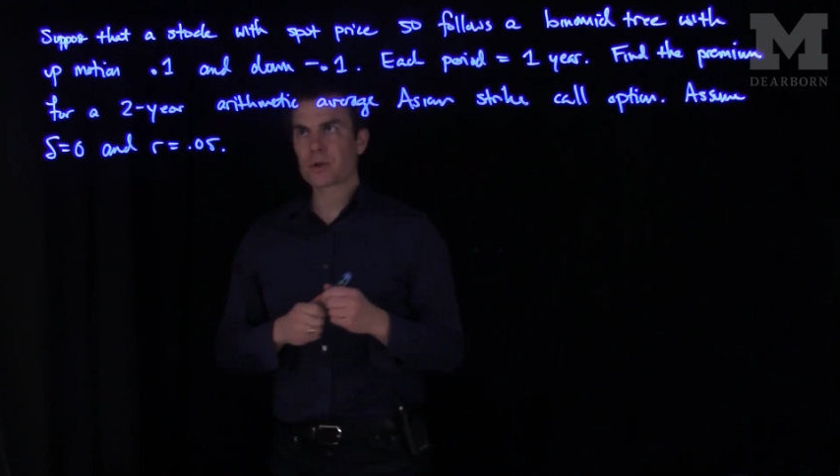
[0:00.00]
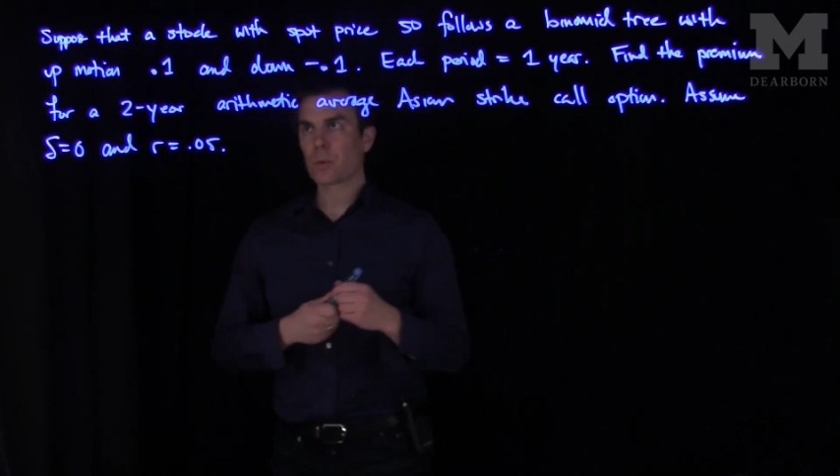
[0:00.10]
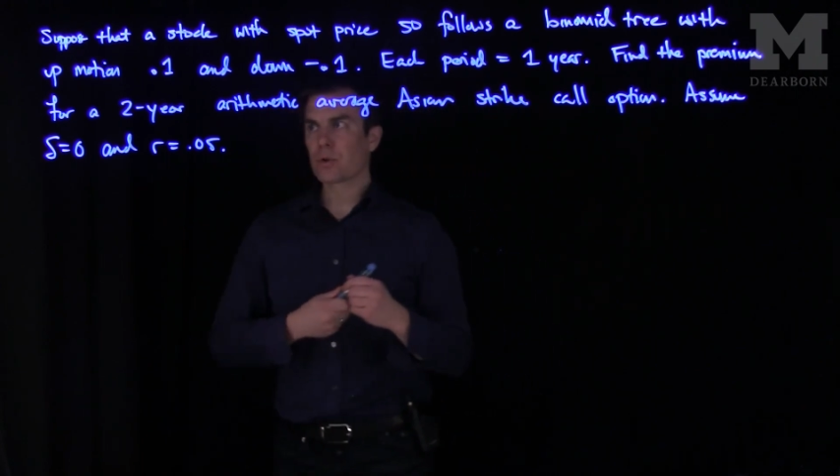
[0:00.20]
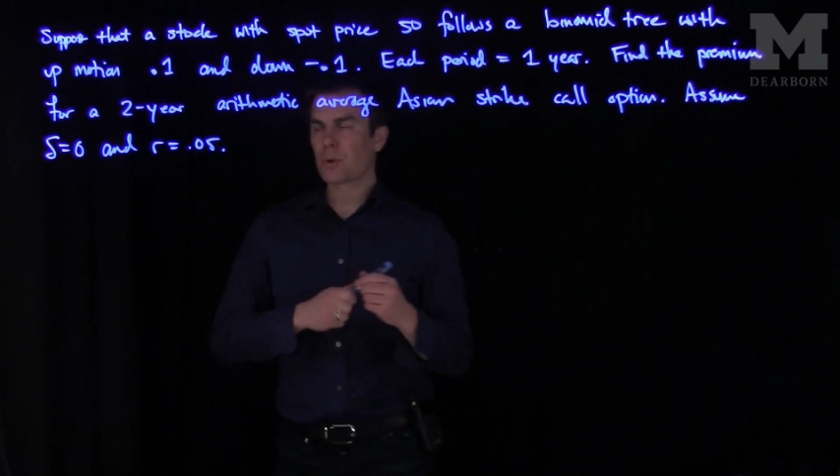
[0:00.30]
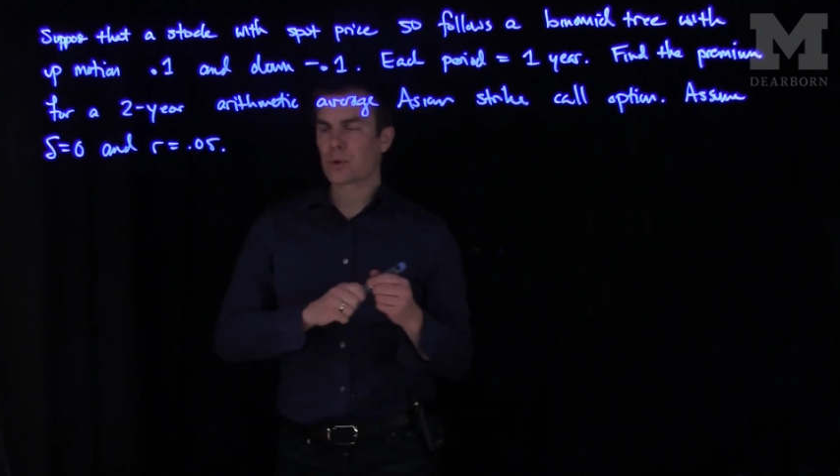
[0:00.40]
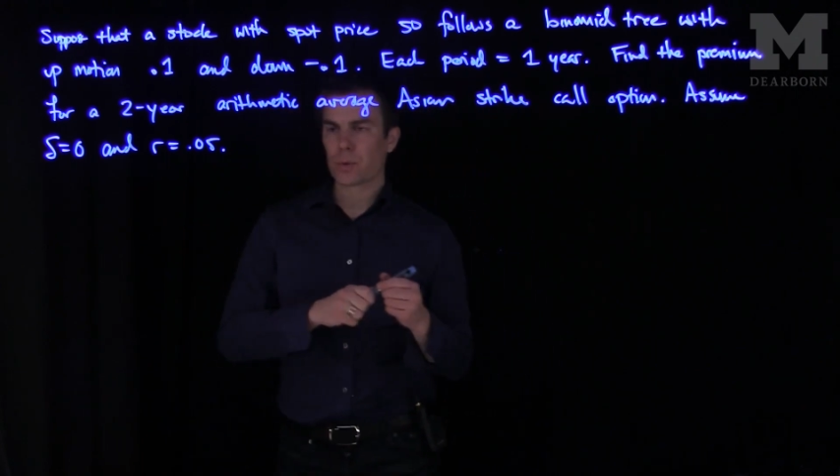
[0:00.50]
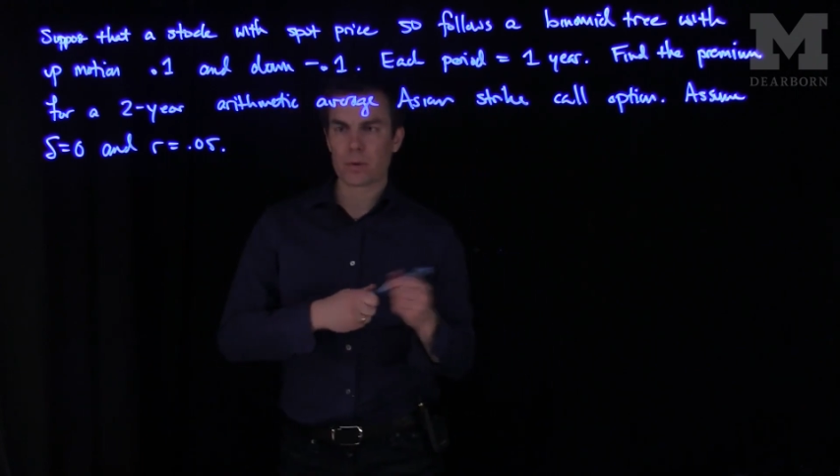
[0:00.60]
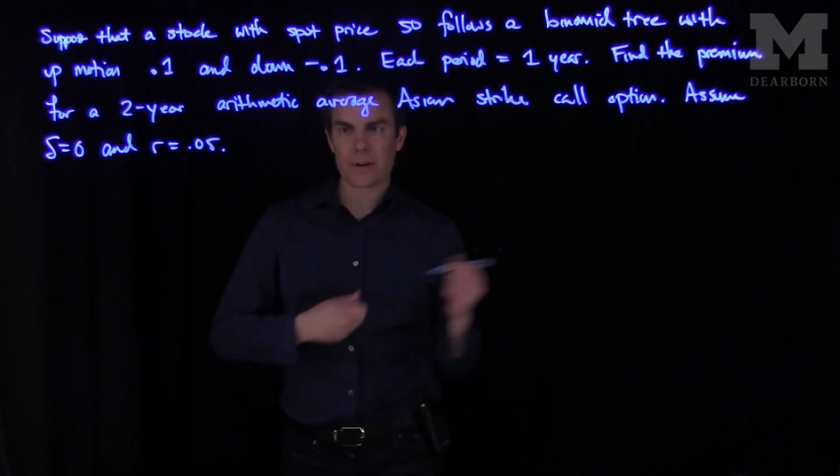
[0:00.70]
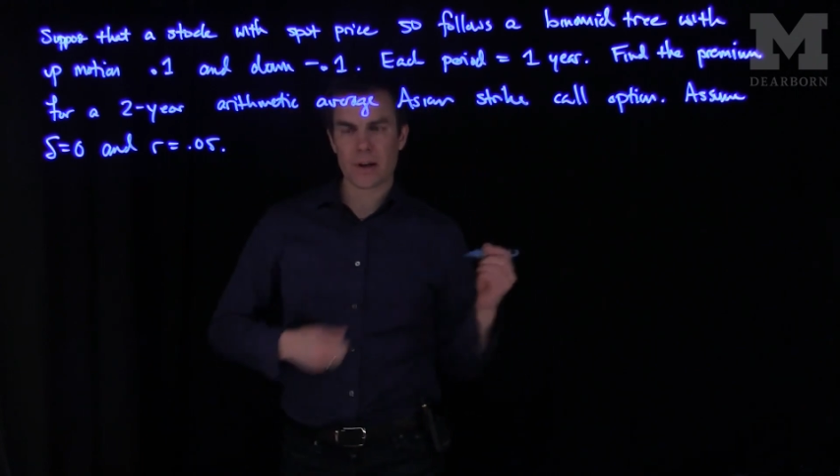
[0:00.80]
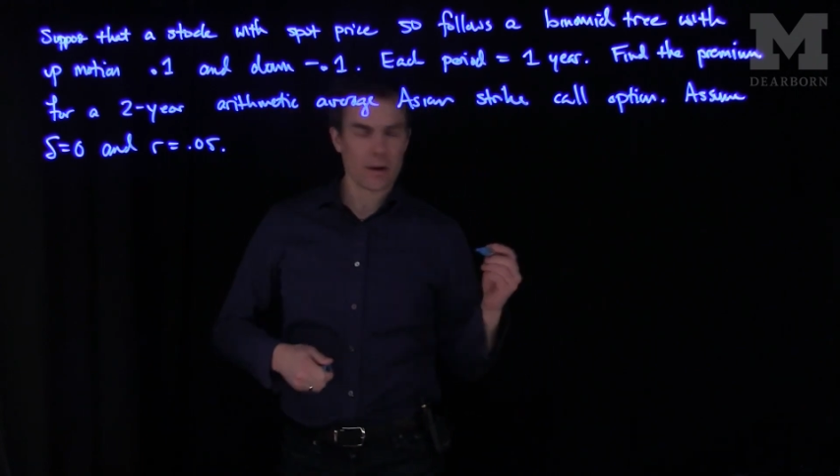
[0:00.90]
So what we'll do is we'll
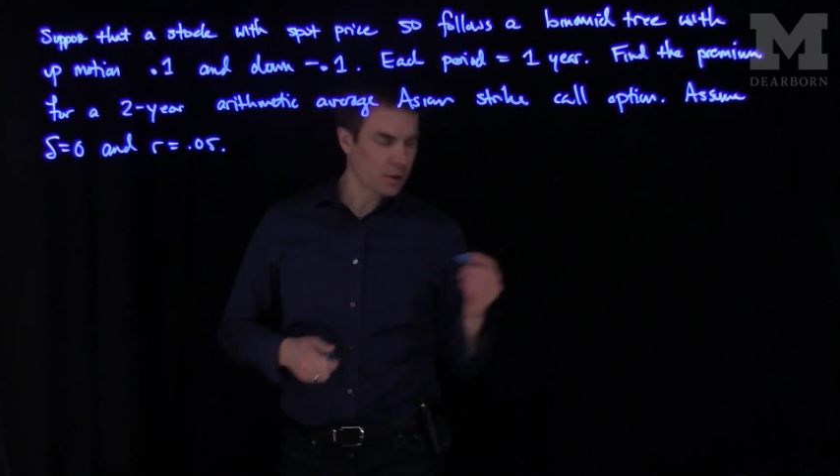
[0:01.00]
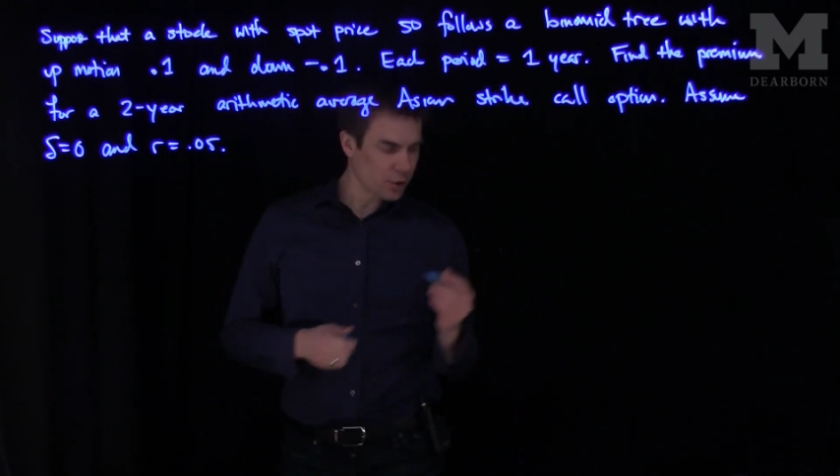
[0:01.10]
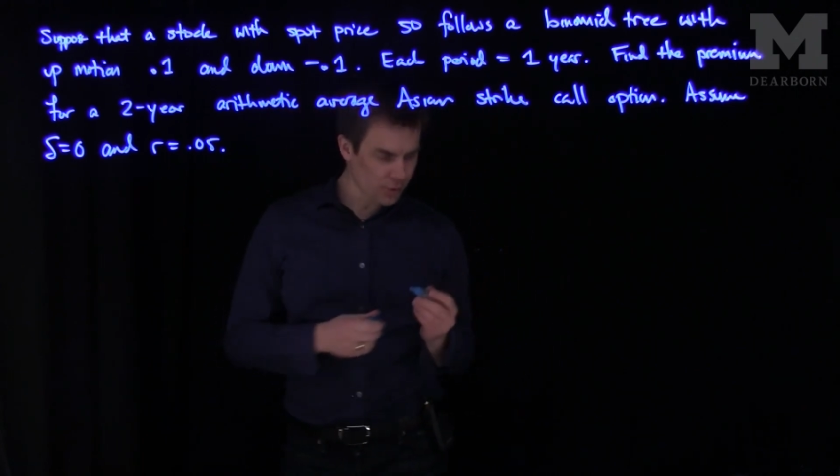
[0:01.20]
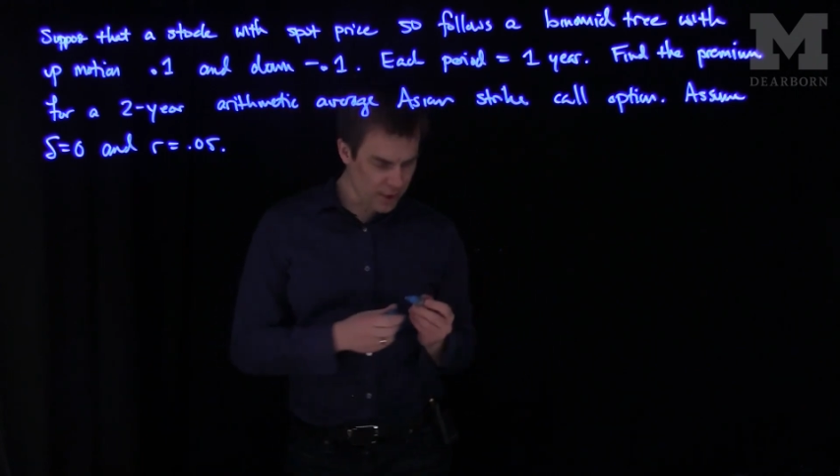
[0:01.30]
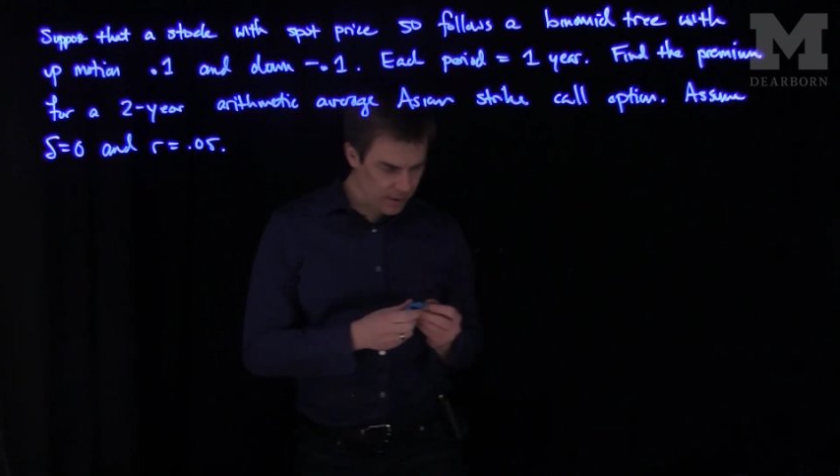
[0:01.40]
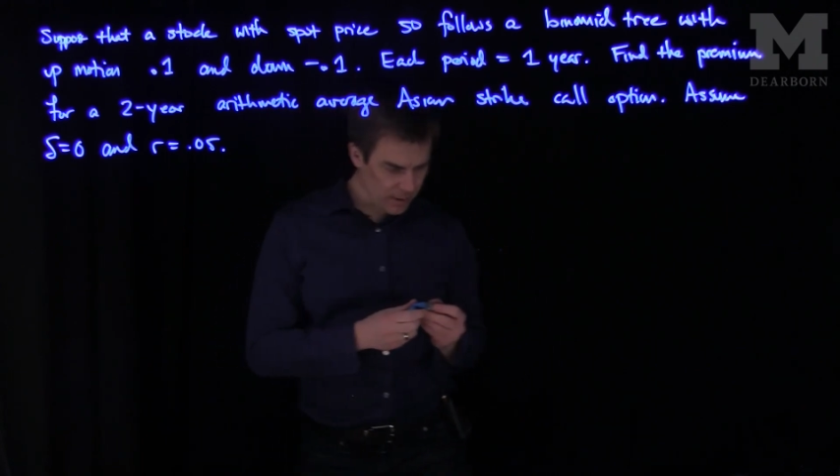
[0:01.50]
write down our tree.